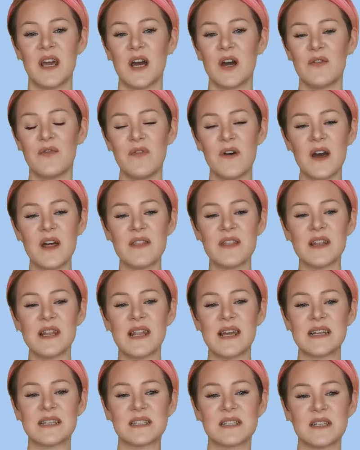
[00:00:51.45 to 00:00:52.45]
A further
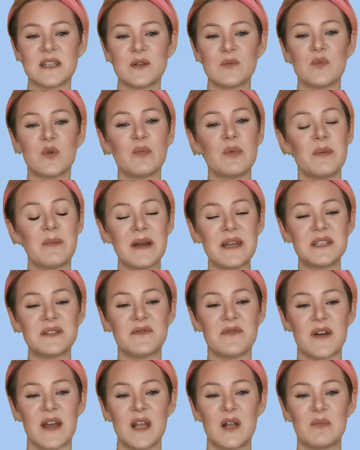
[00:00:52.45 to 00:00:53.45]
lesson will be made
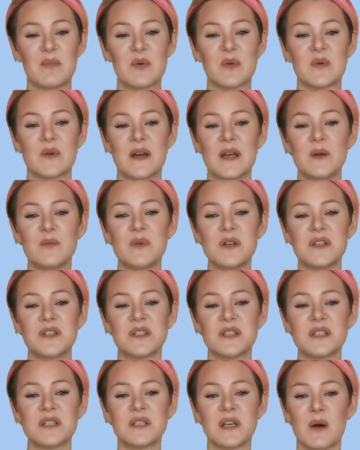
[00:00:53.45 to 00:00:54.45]
available in
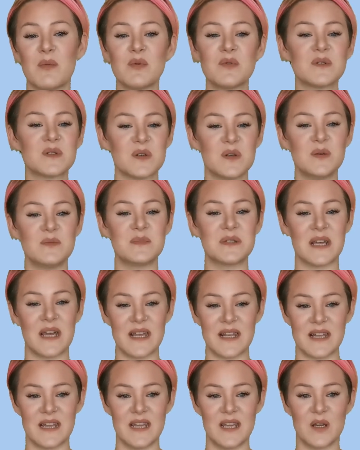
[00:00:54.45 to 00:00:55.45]
which the double zoom
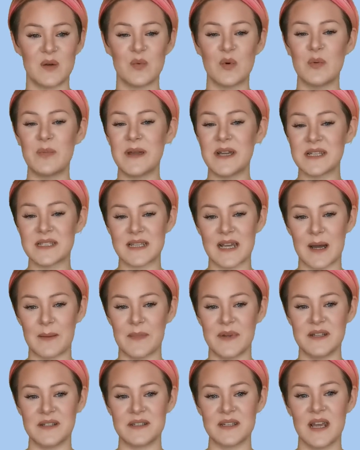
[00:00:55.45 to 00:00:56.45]
technique will be
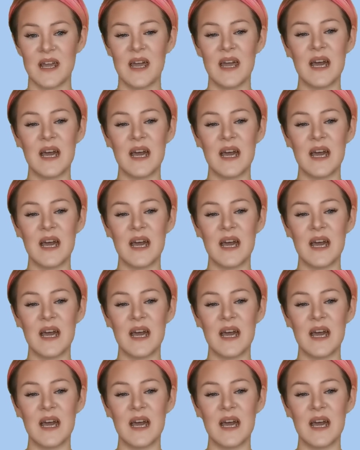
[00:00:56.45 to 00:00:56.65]
examined,